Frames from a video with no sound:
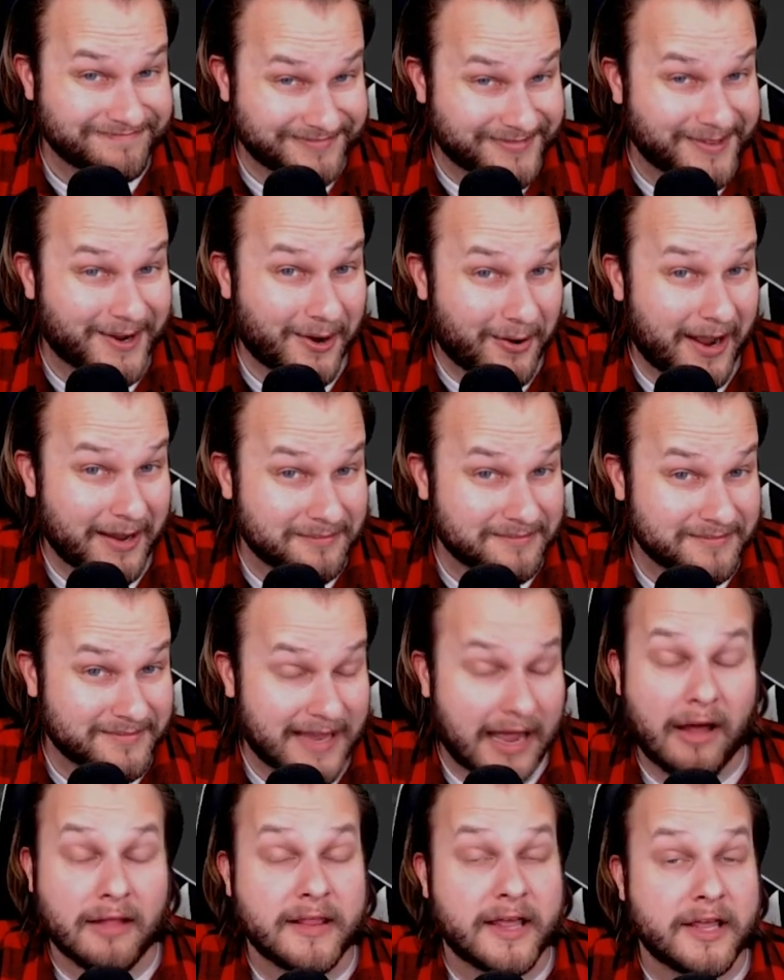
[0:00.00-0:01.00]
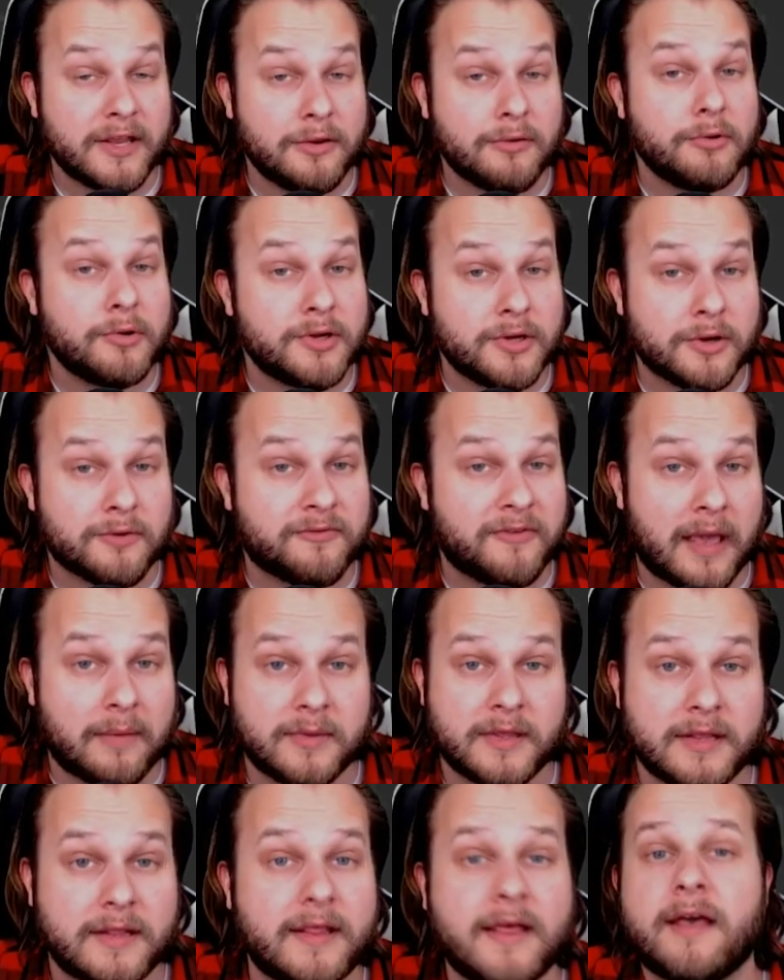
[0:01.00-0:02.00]
All right. Now I'll let you and your
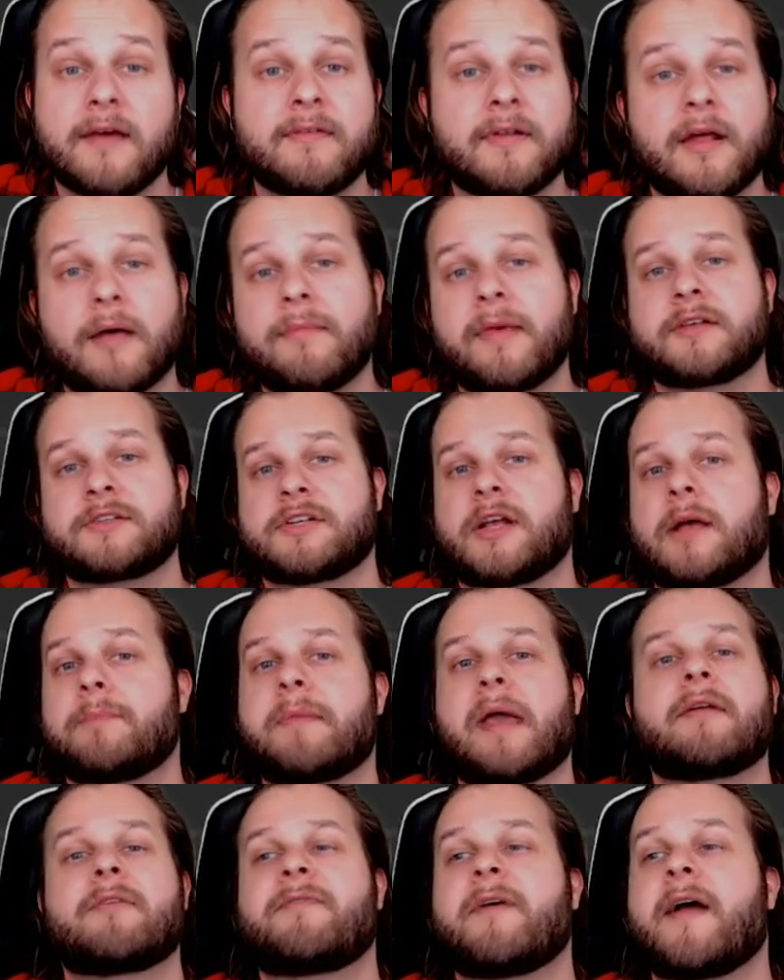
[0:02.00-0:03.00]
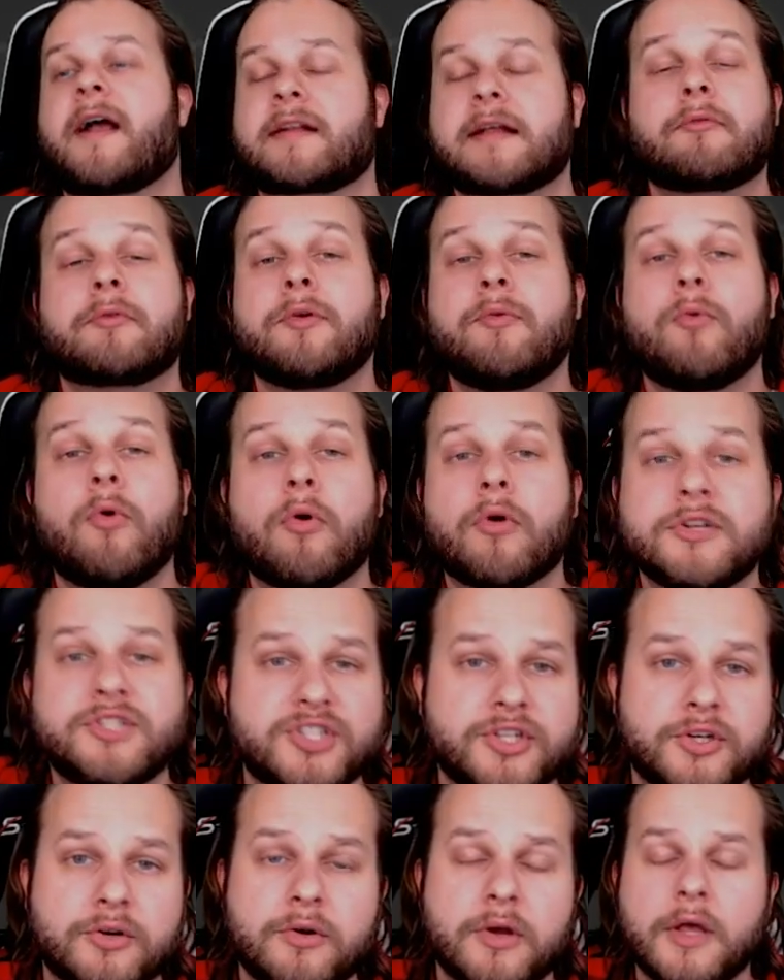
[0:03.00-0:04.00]
family live, and I'll make sure. Matter of fact, I'll reward
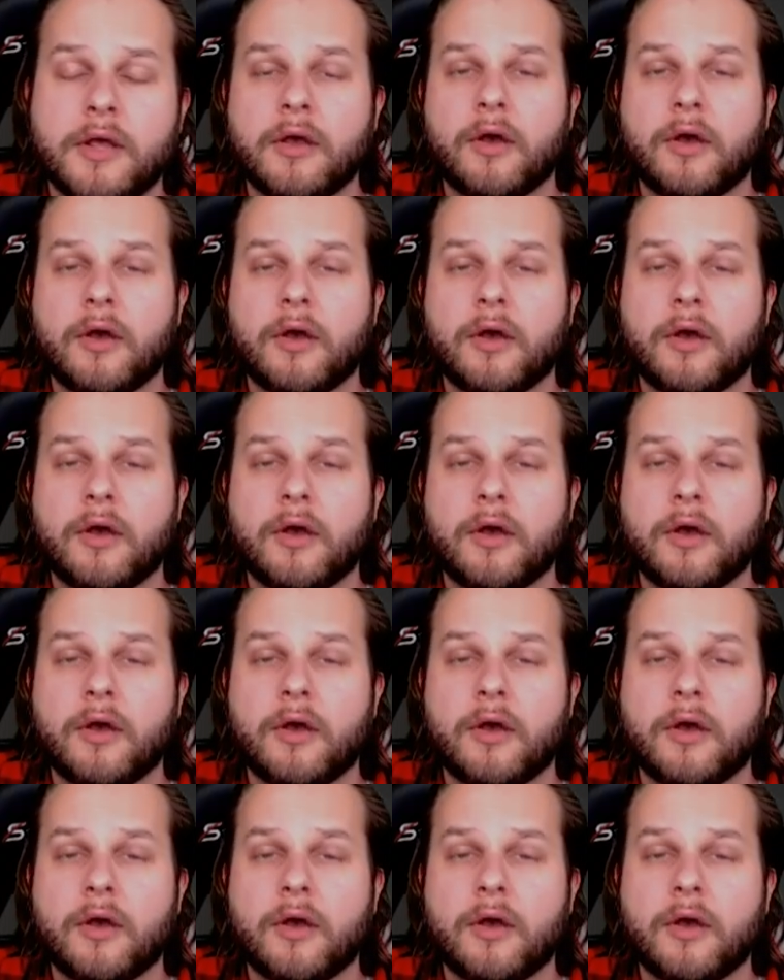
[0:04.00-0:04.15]
you.